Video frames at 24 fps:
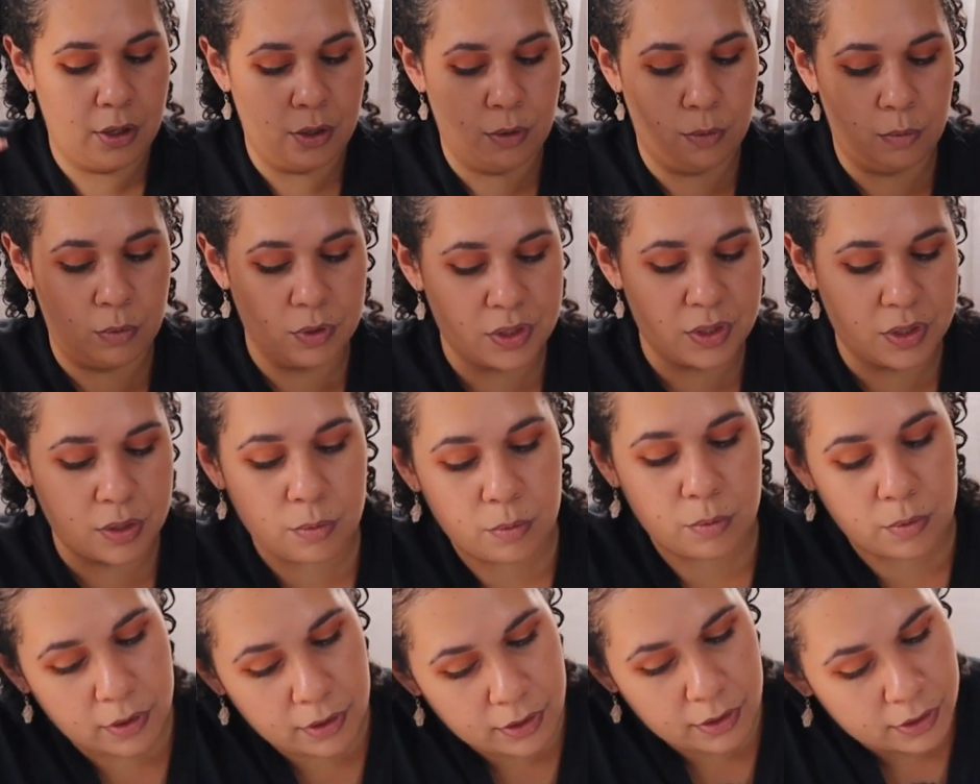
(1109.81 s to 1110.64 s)
what's the
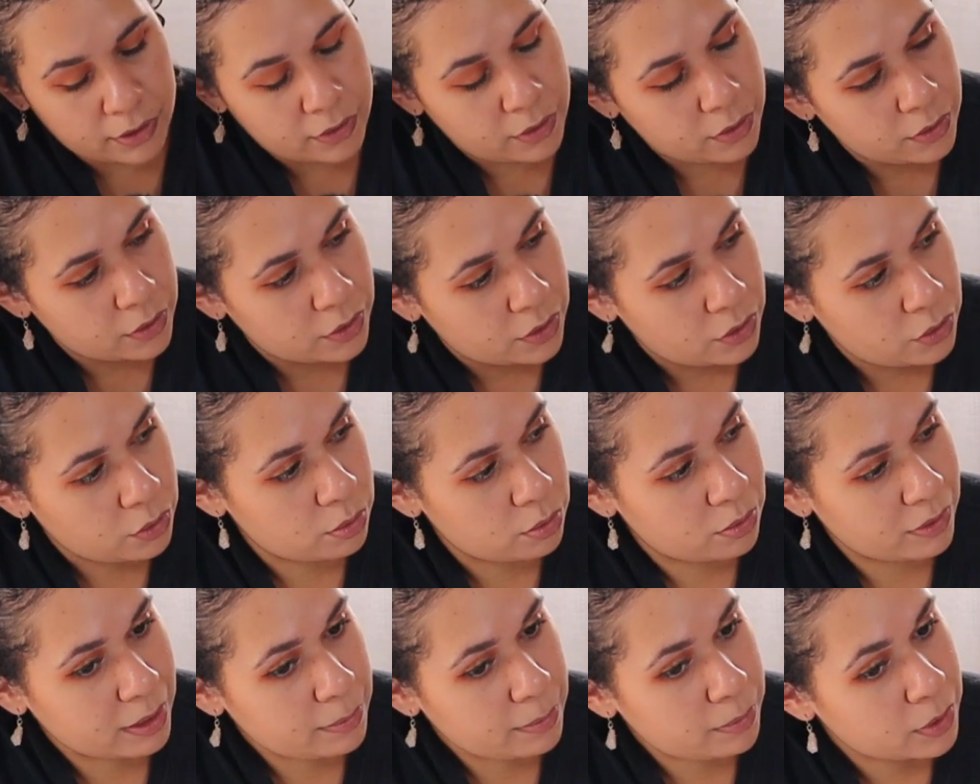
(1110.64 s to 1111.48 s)
word? You
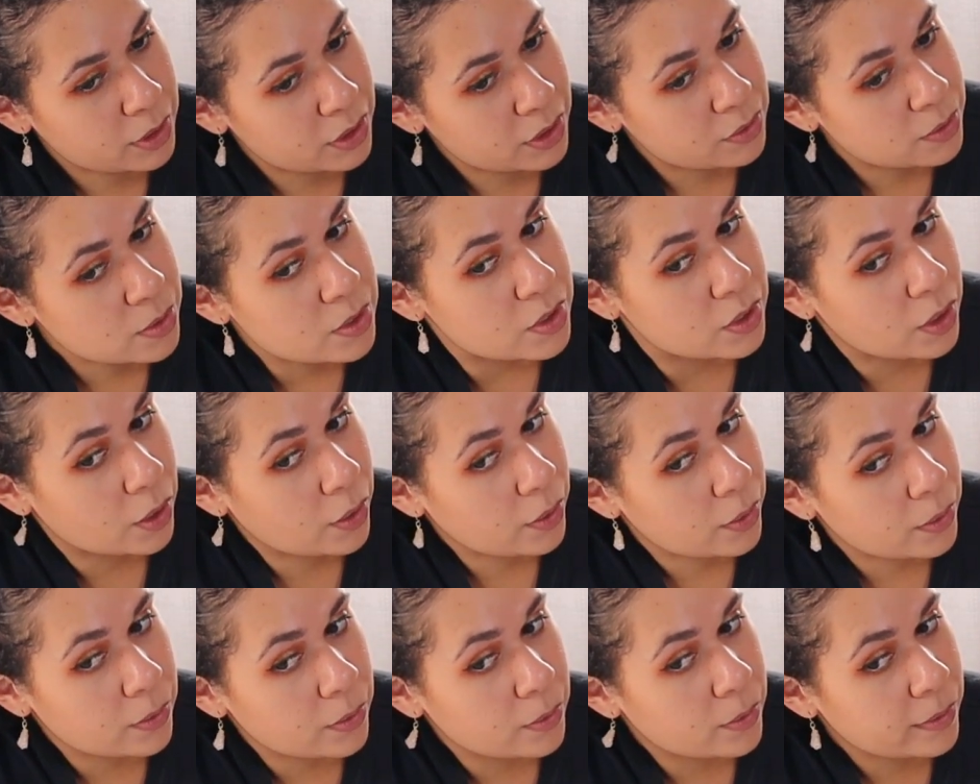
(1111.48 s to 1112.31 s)
reap what you
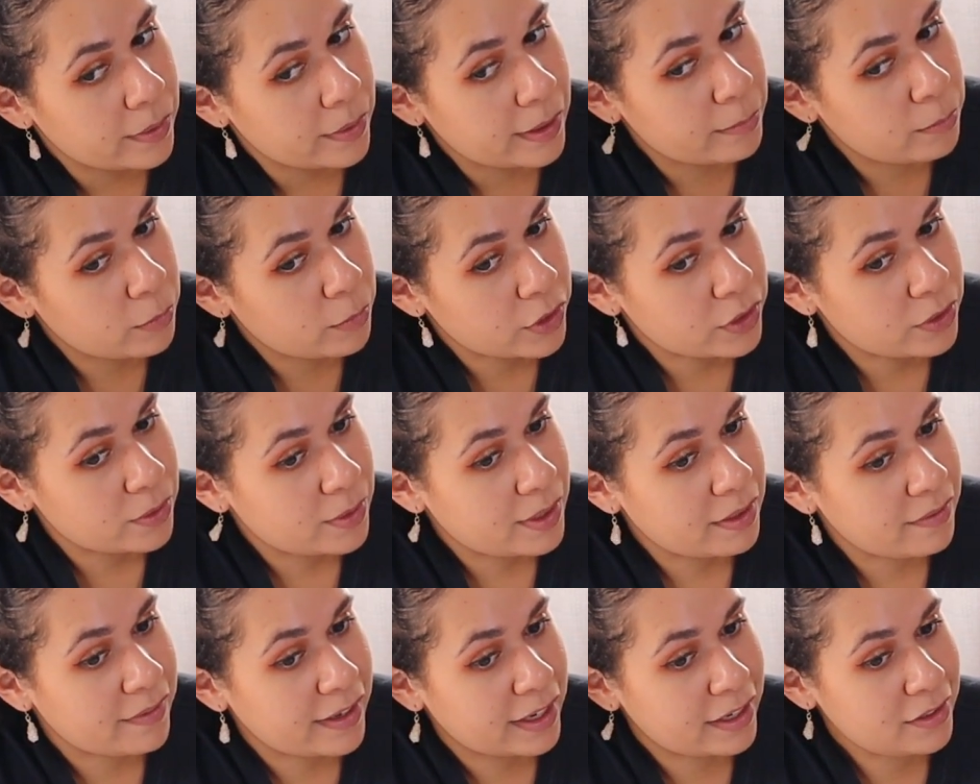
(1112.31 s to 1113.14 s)
sow, and what you
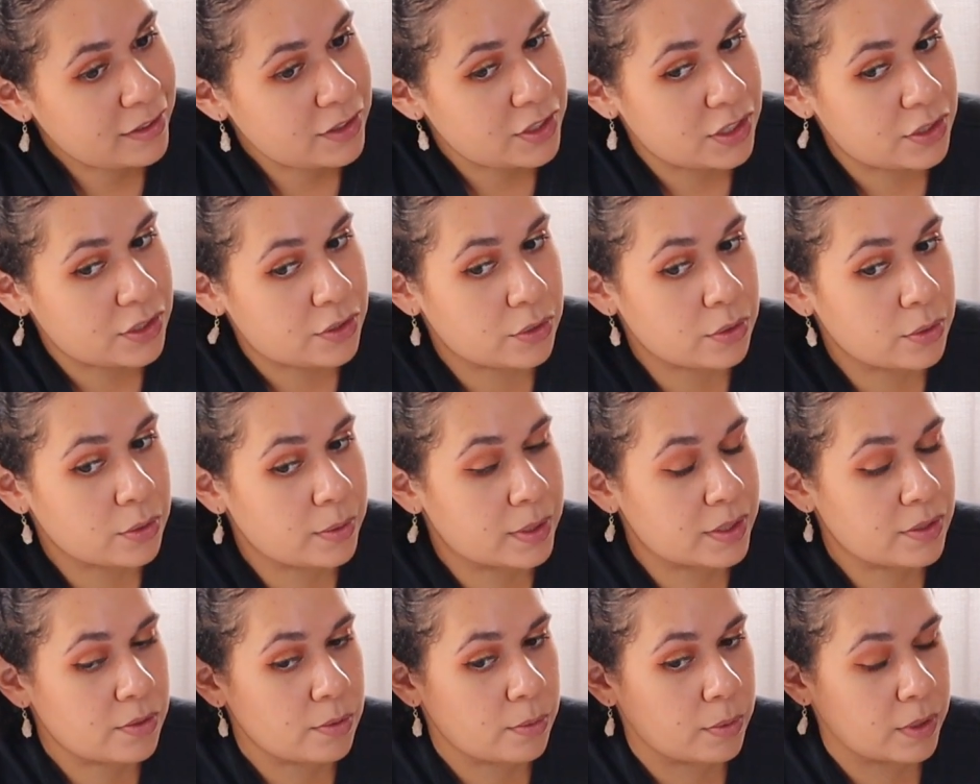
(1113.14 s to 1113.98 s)
give energy to
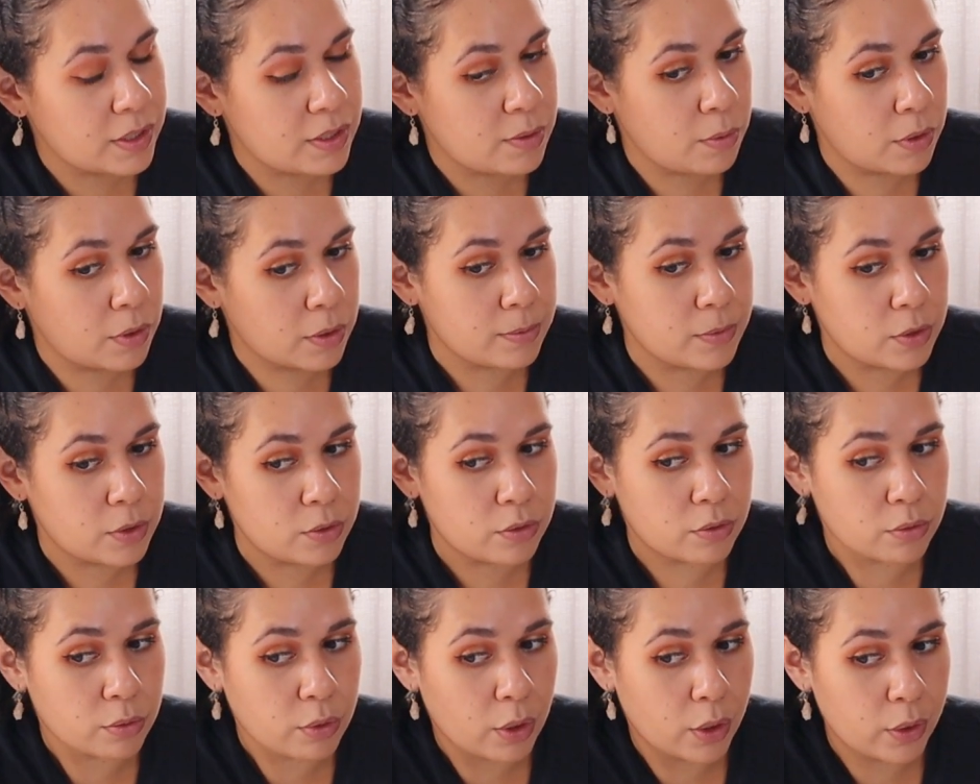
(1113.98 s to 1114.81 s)
is what will
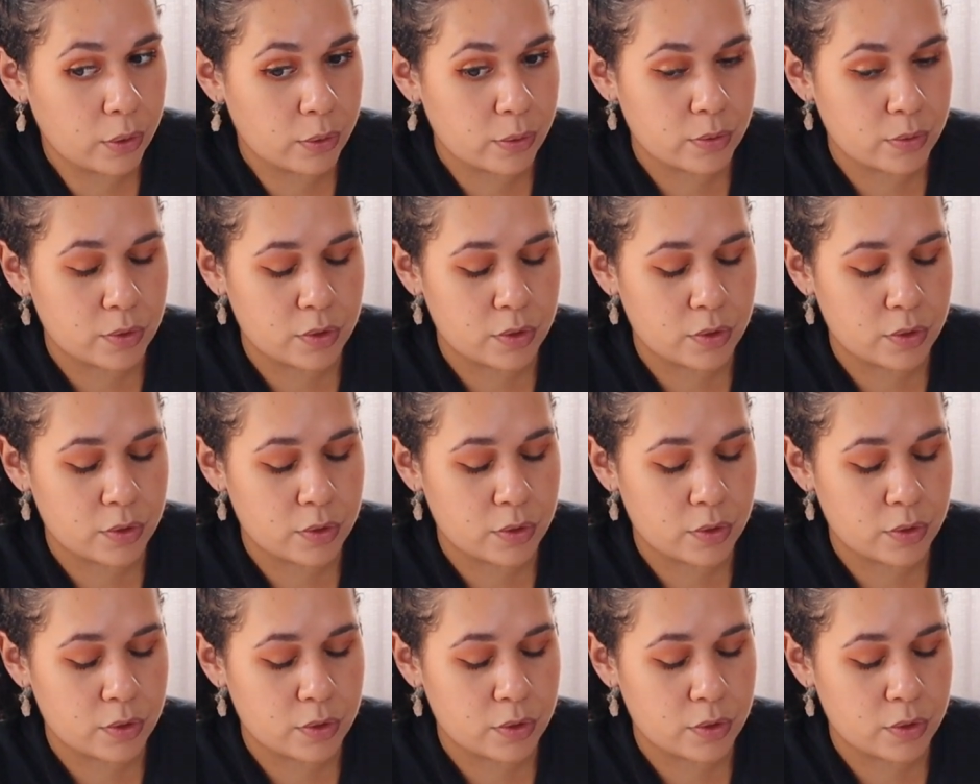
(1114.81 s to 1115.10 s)
grow.